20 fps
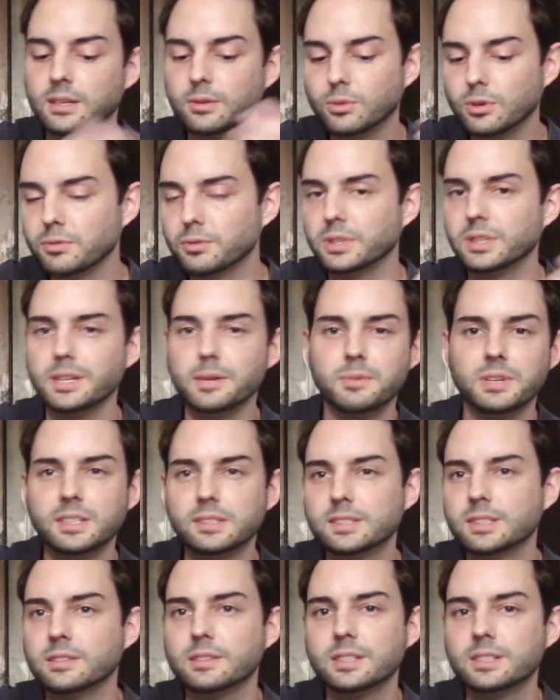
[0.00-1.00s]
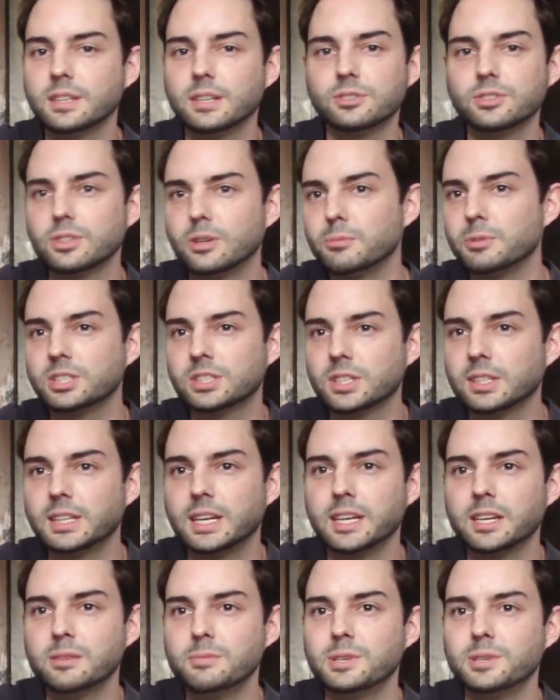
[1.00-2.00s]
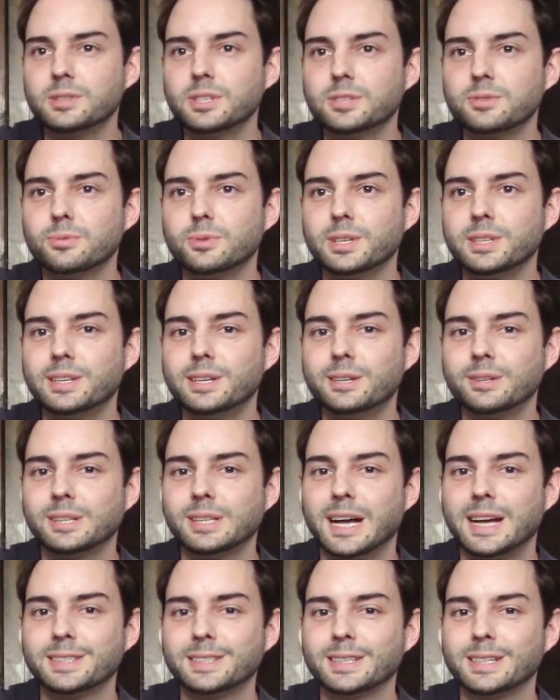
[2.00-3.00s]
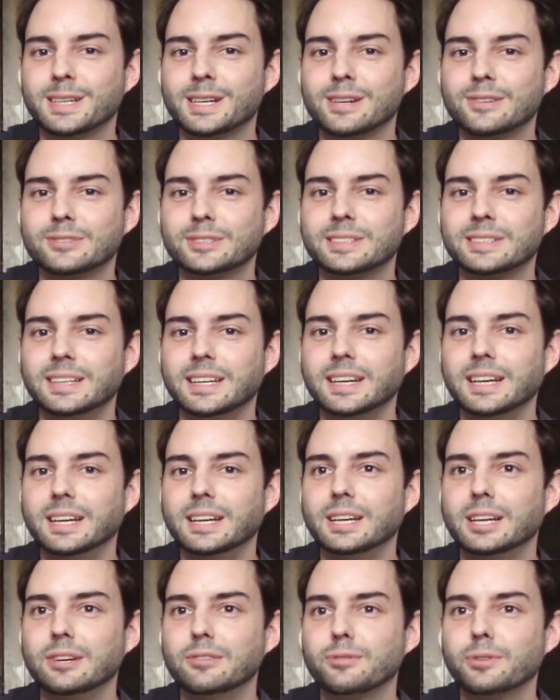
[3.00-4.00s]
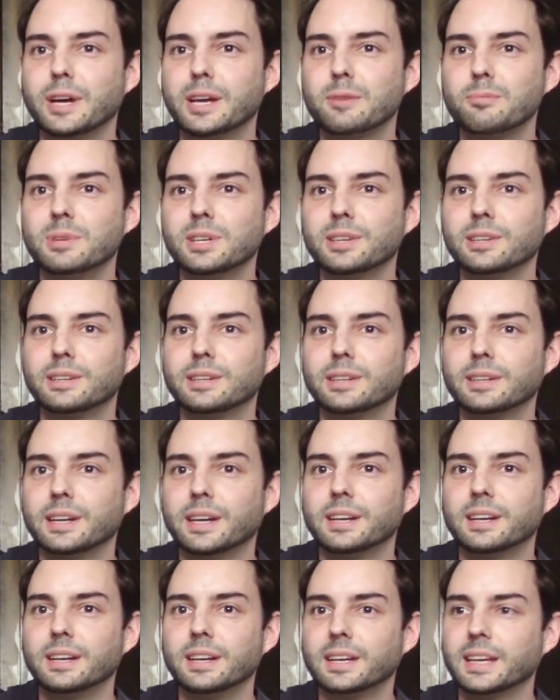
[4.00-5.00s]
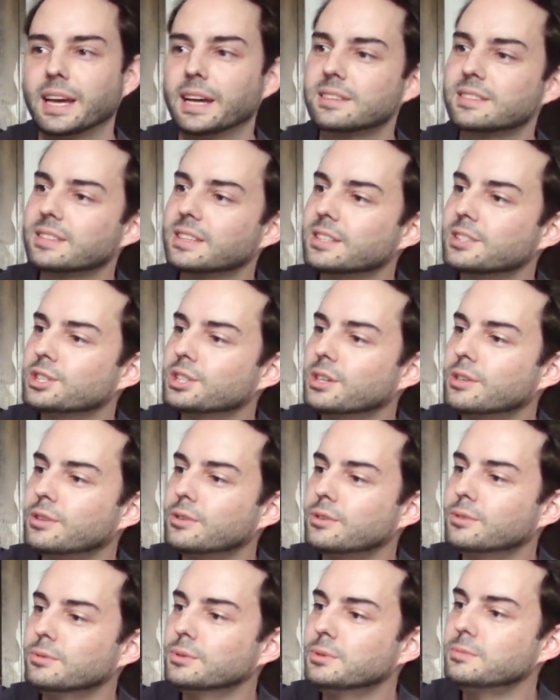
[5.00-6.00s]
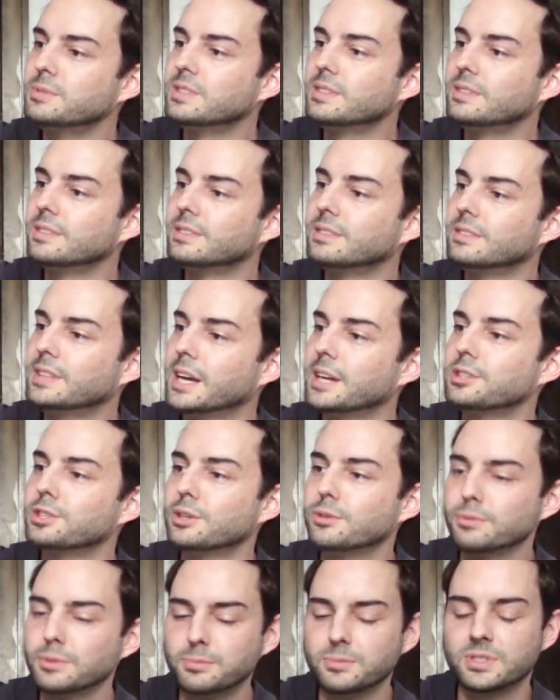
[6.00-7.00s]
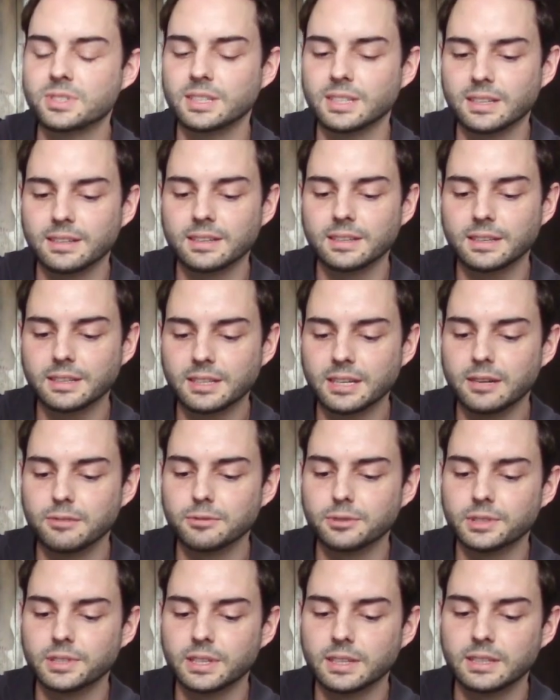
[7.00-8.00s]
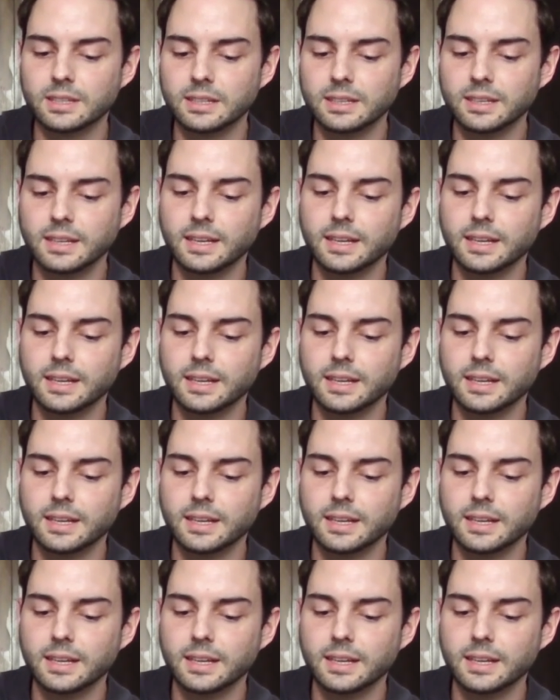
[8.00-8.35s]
Wolverine Limited Series, though, so much to like about this one, though. Classic cover, Frank Miller, and yeah, it's Joe Rubenstein. Yeah, Joe Rubenstein cover and art.